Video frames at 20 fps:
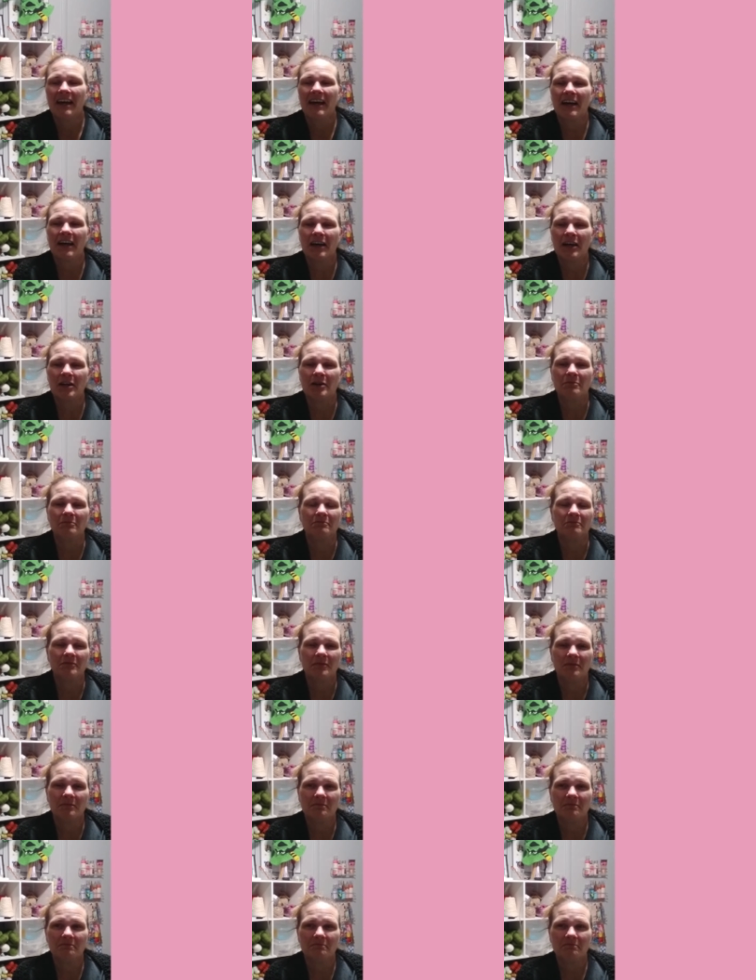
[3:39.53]
Um,
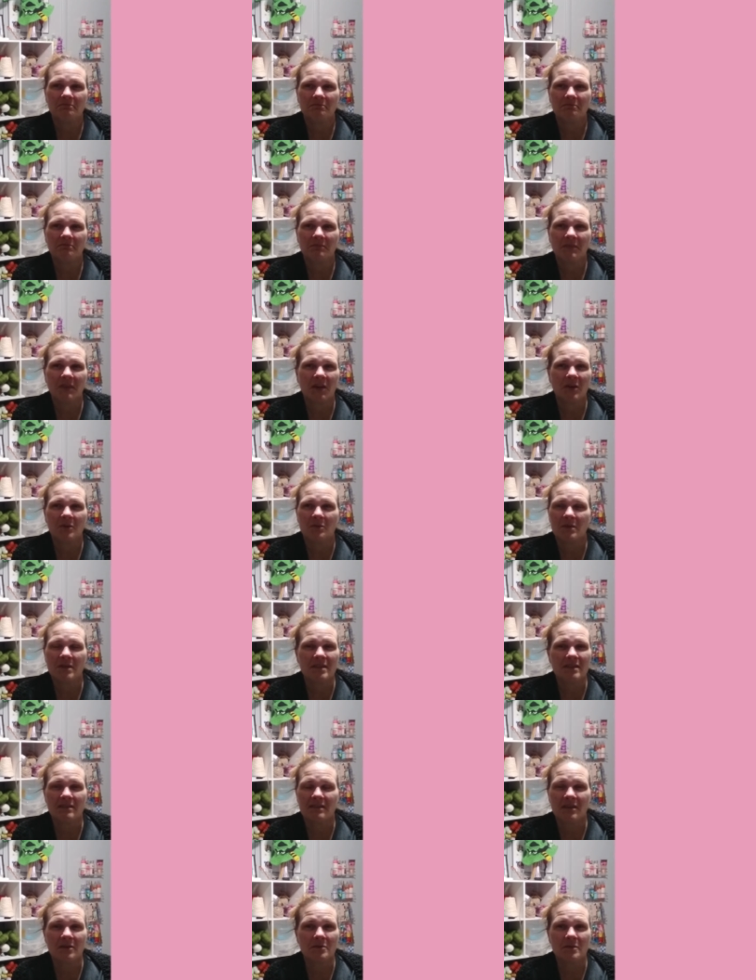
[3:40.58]
there was
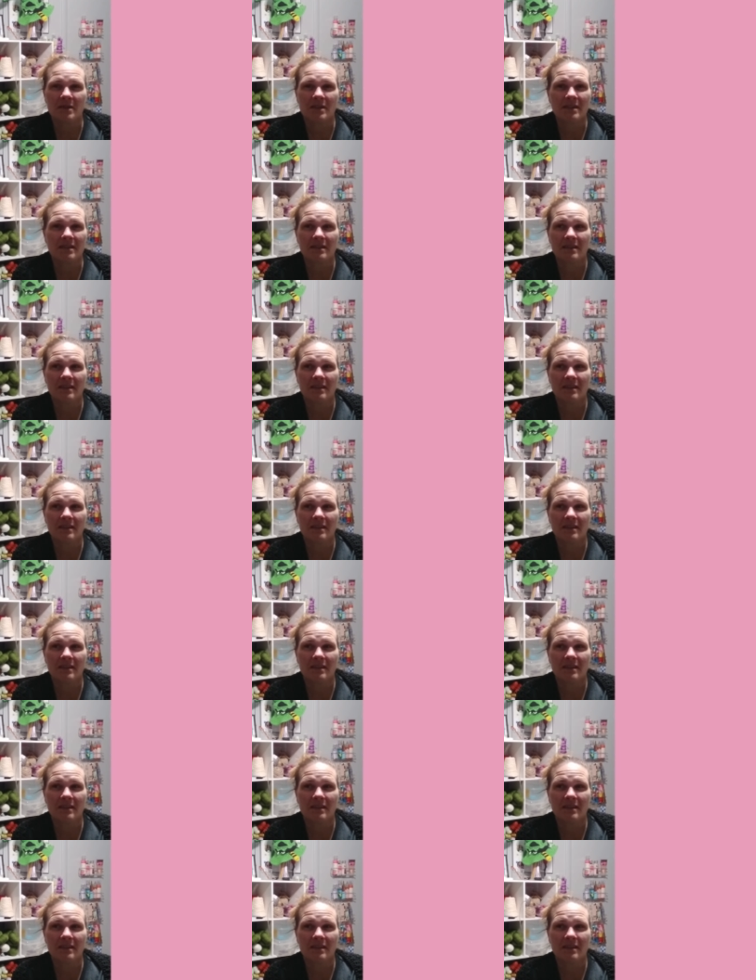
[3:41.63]
there was